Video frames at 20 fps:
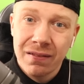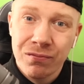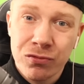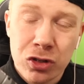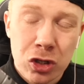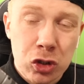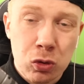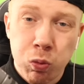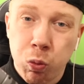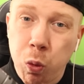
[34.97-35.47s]

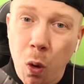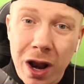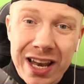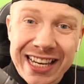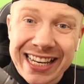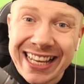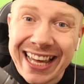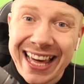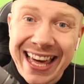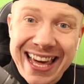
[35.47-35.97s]
Just
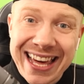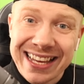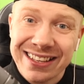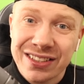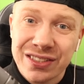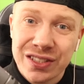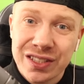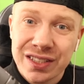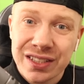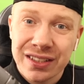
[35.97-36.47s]
one
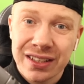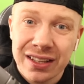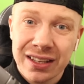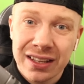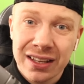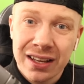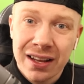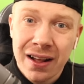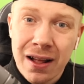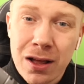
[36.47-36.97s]
case.
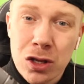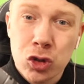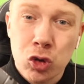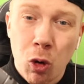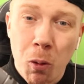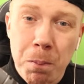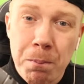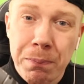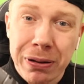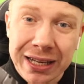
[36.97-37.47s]

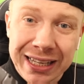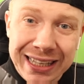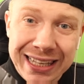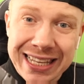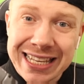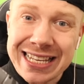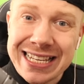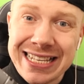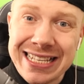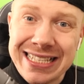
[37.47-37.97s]
So
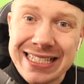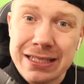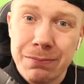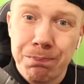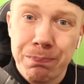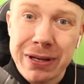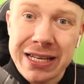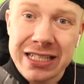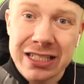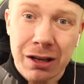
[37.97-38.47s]
please
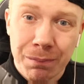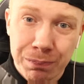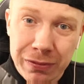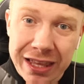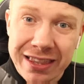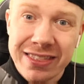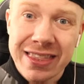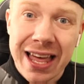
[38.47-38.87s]
be something